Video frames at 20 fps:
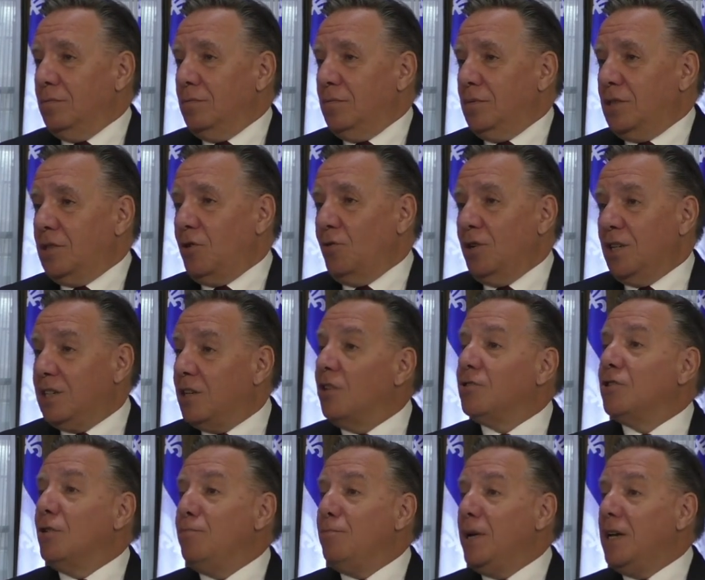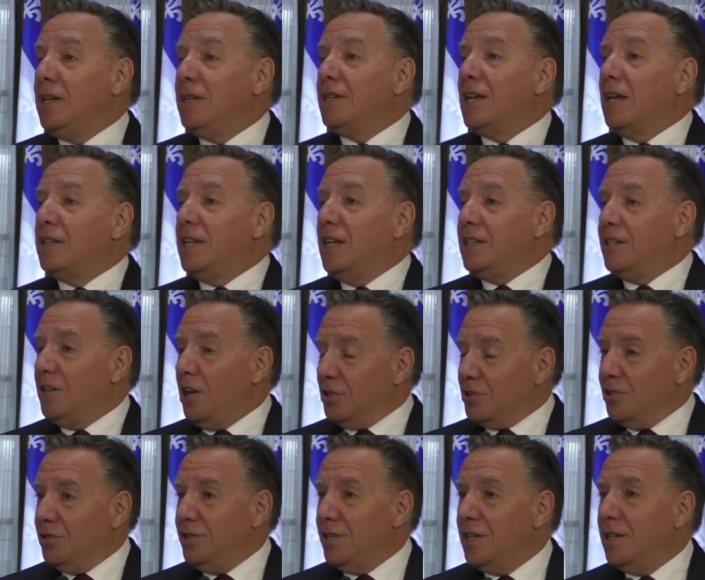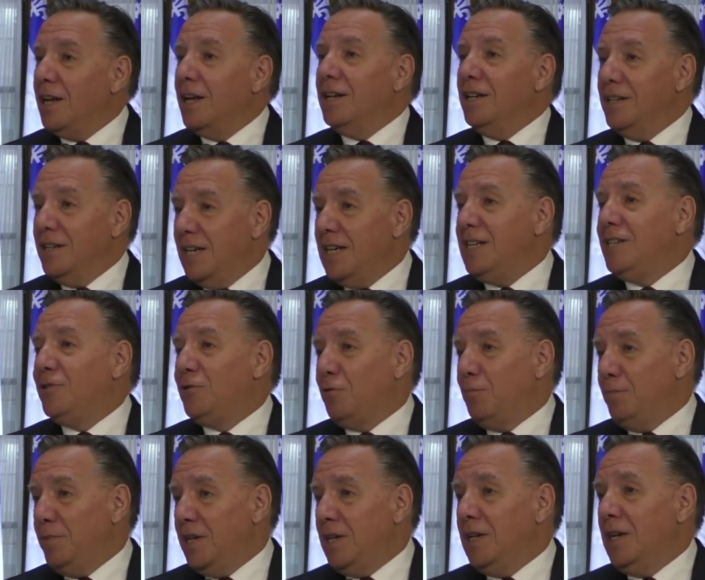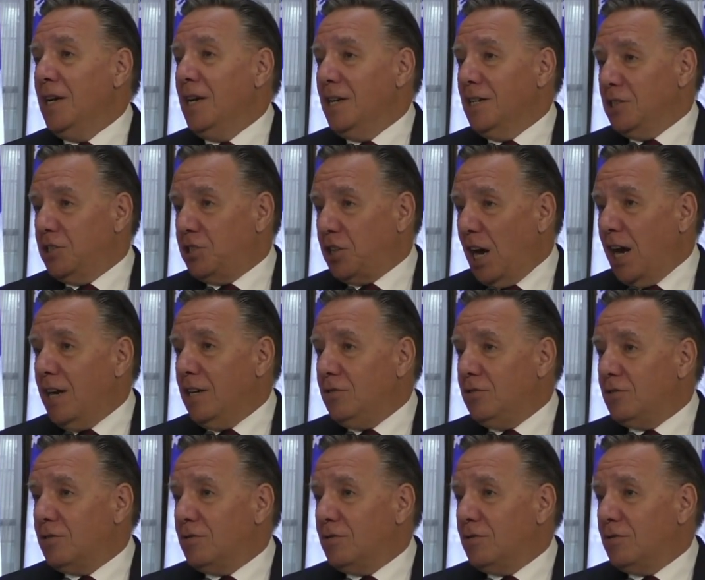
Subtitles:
So it doesn't mean that it doesn't need to be changed.